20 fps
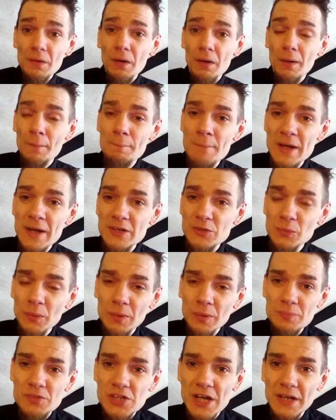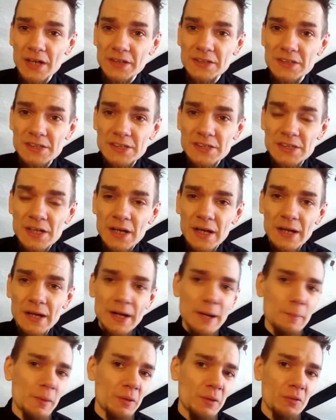on metal objects an
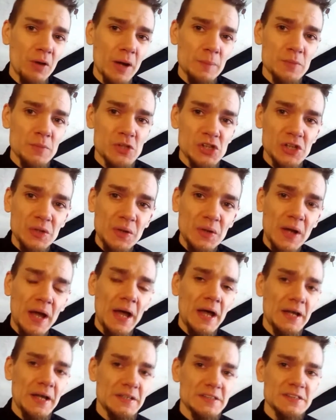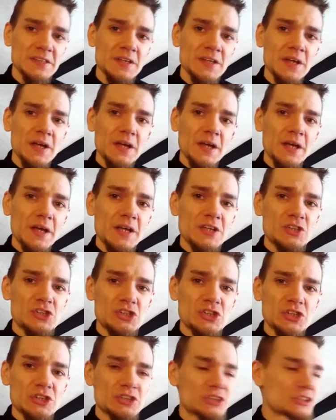MRI machine has is
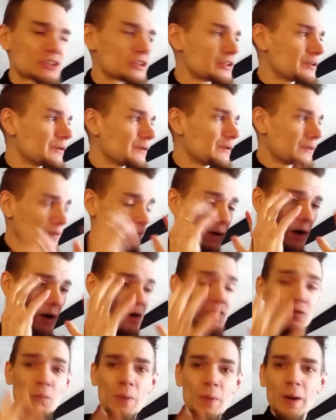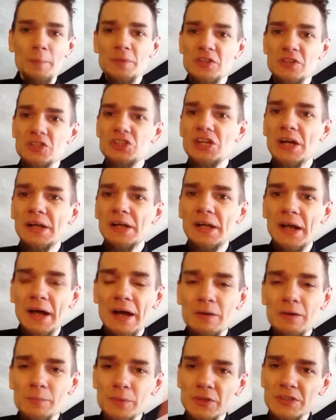just overwhelming. So check that
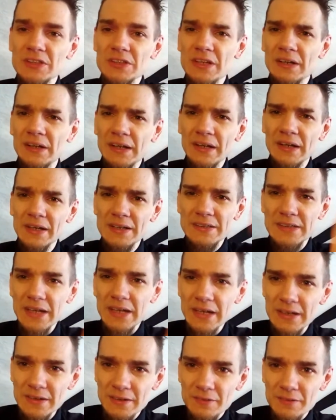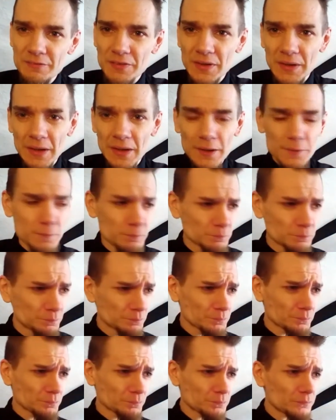out because that link is in the video.
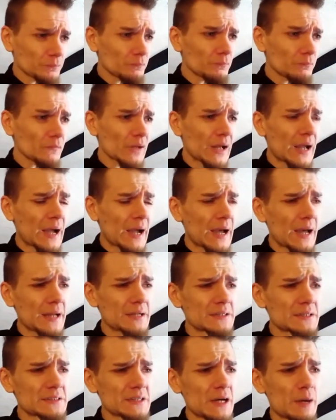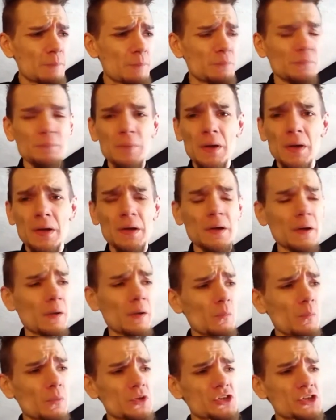And
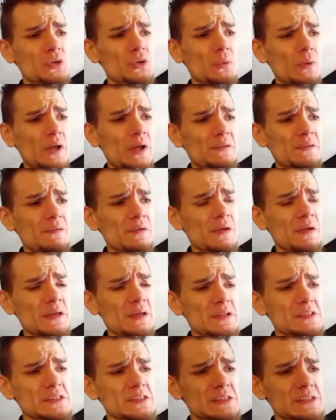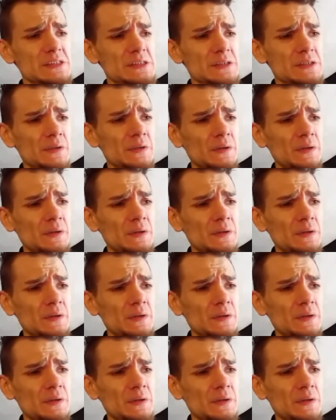what do you call it? It's